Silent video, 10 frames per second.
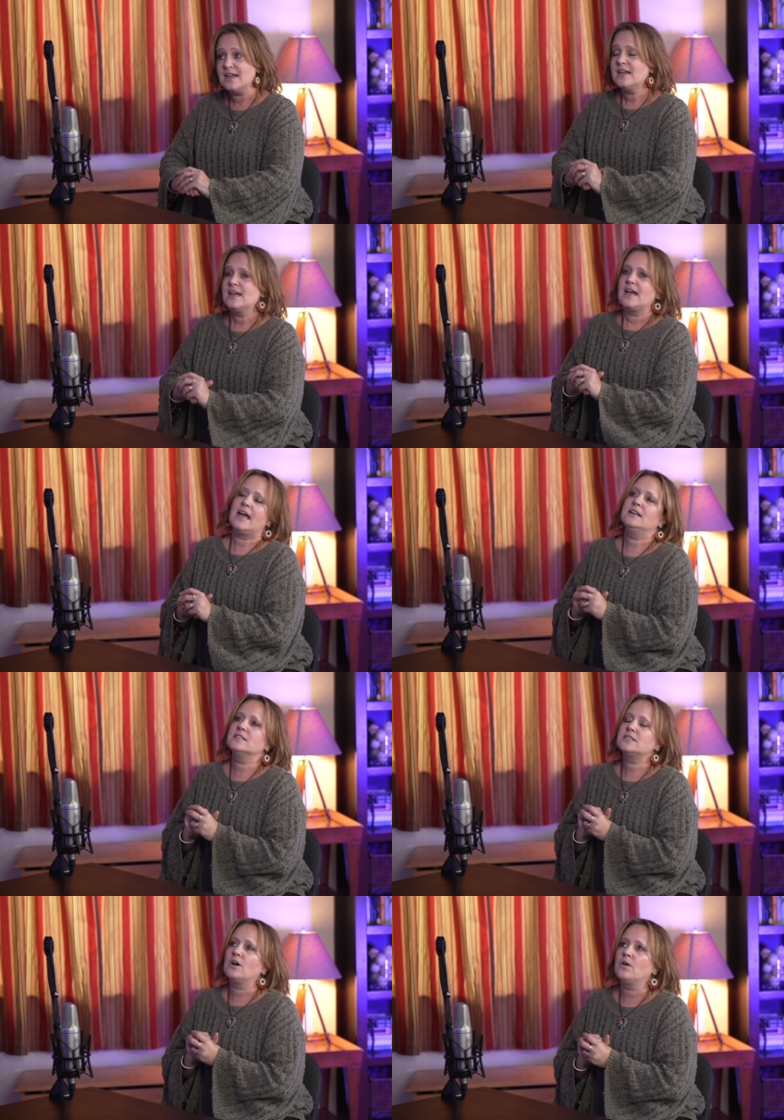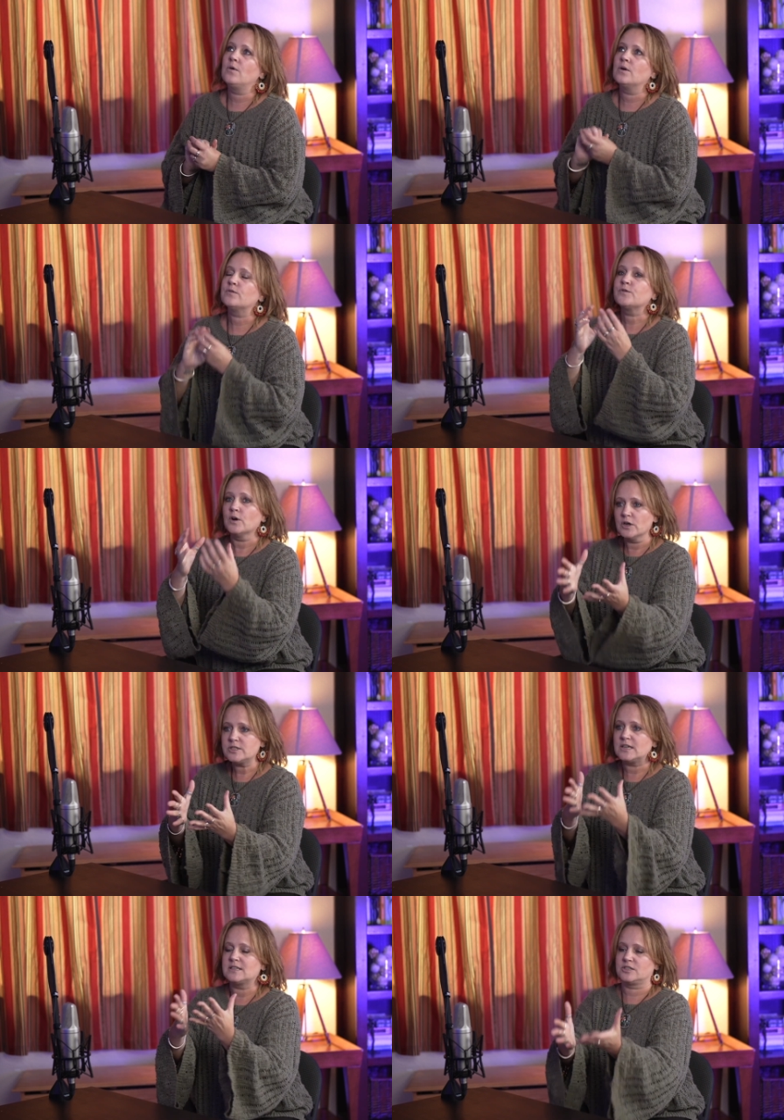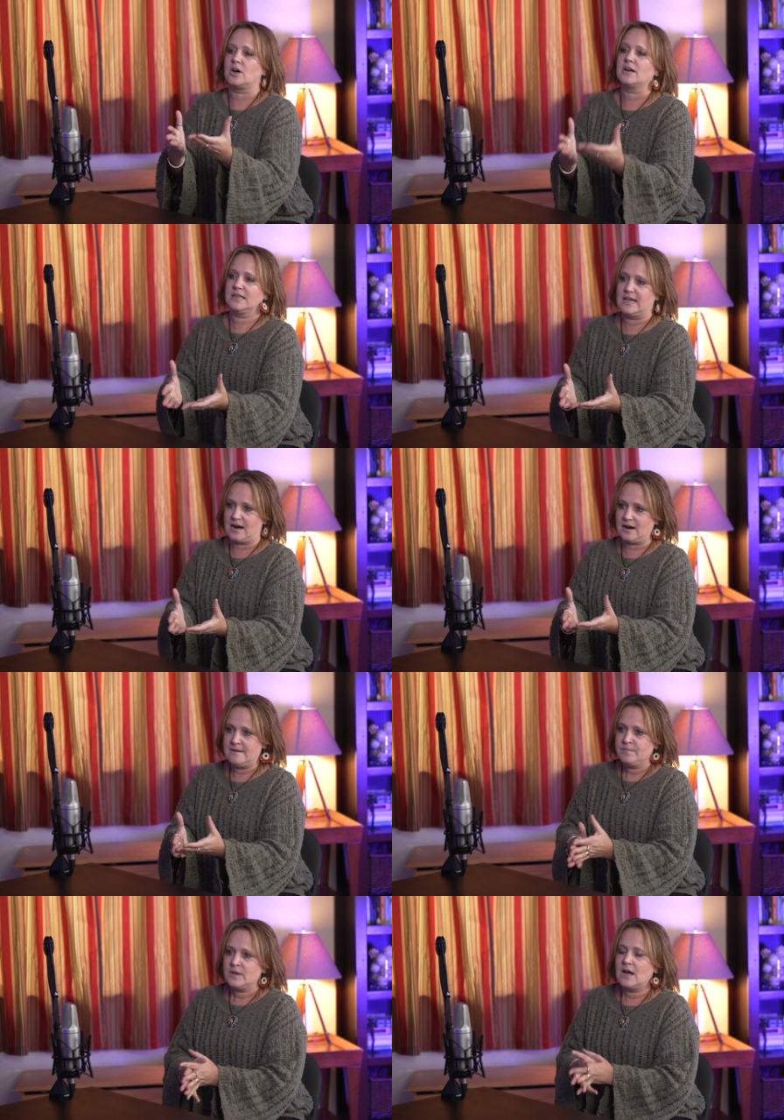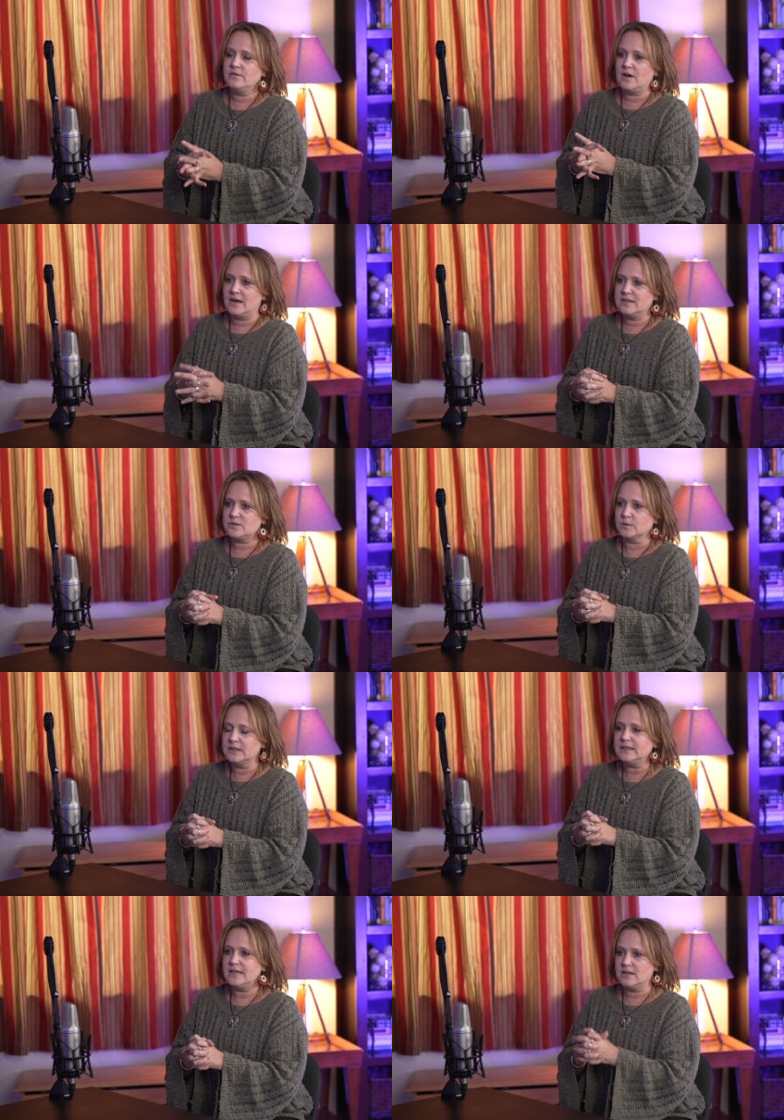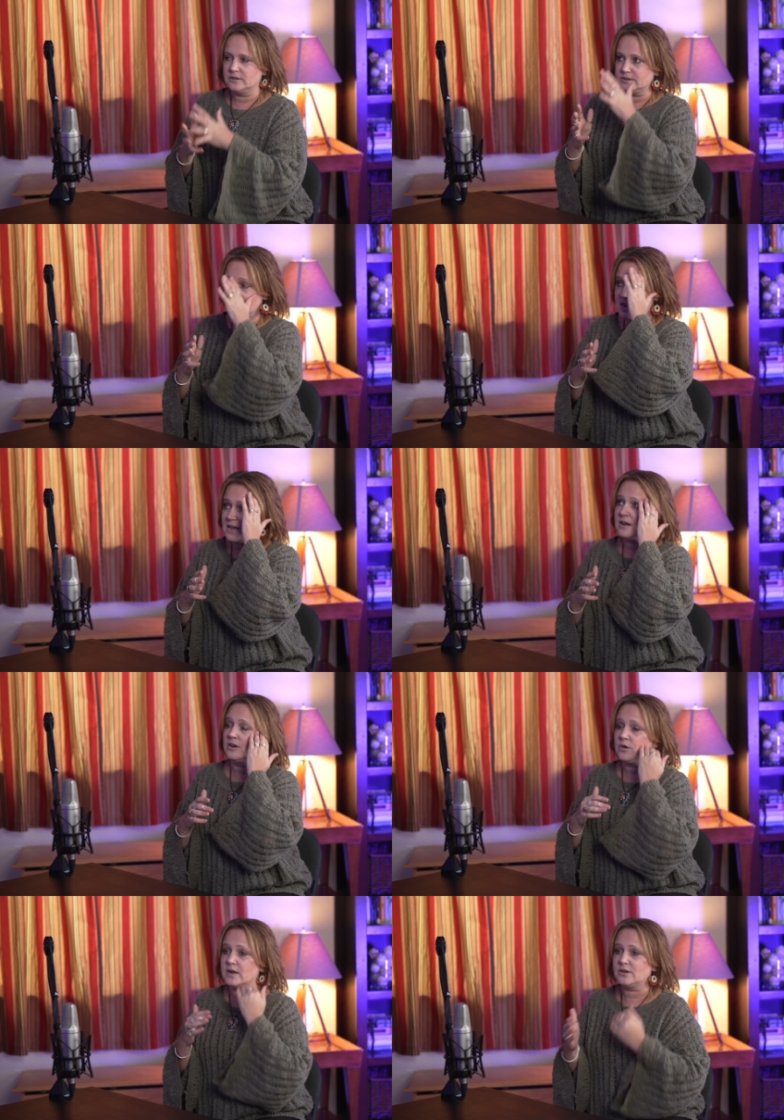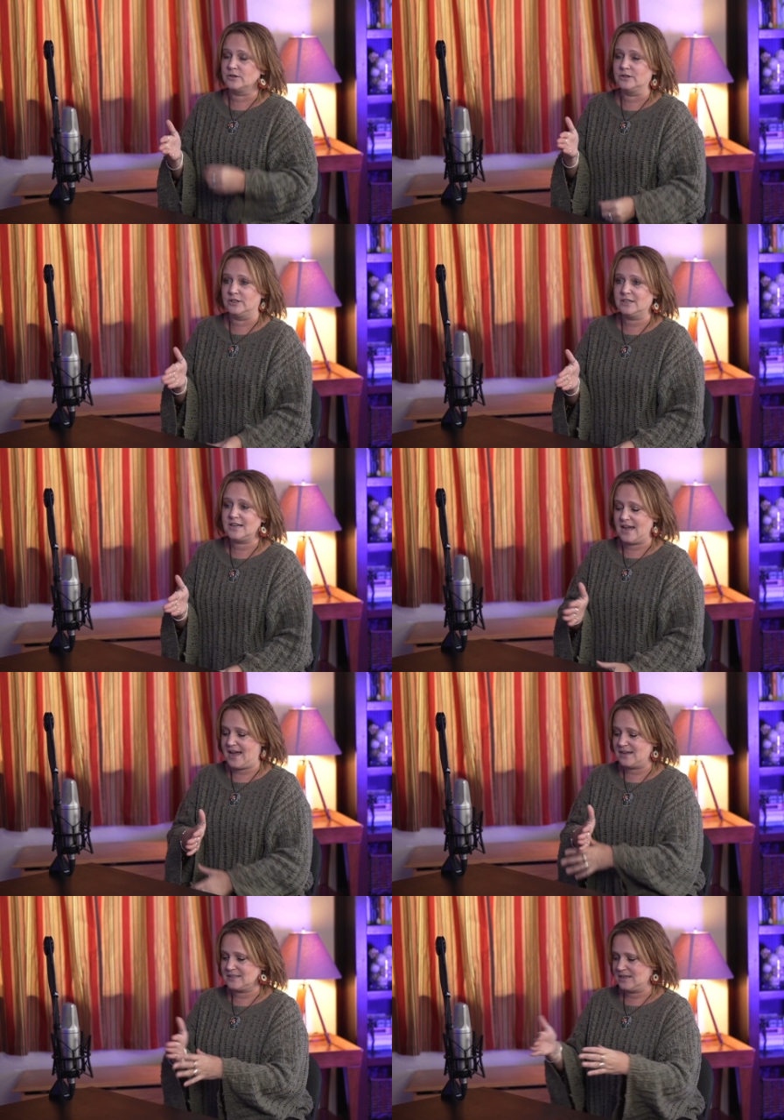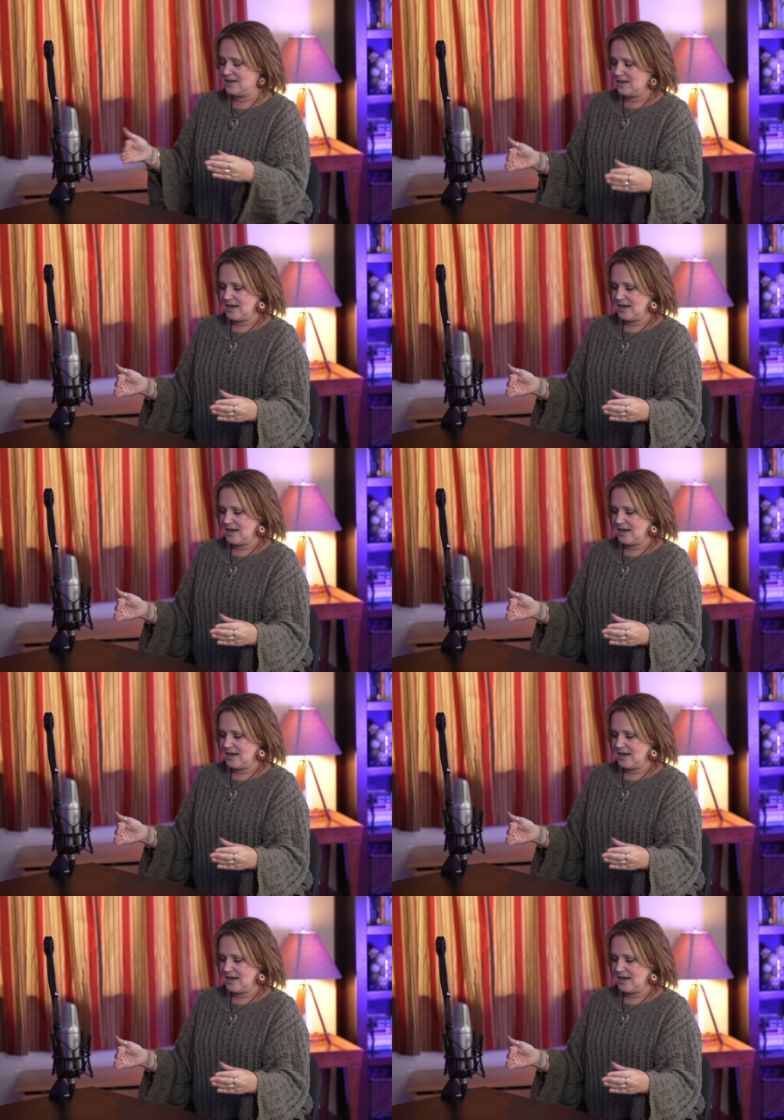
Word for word: Mm-hmm. And so first it started there of us really taking a critical look at